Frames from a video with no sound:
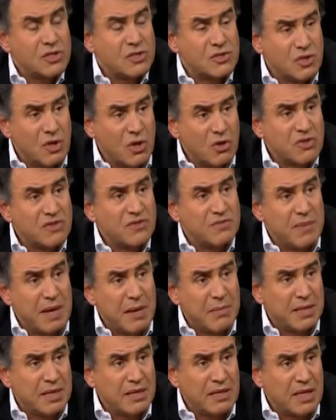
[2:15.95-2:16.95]
Stocks of
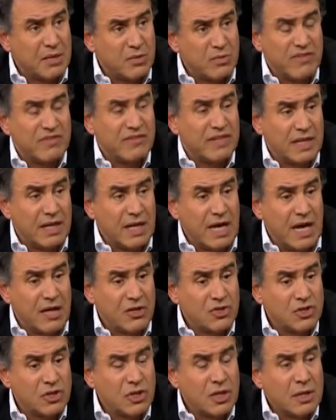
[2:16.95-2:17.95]
public debt were very
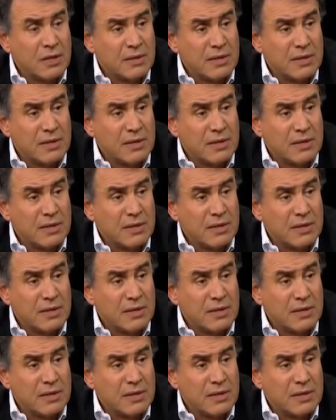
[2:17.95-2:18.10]
large.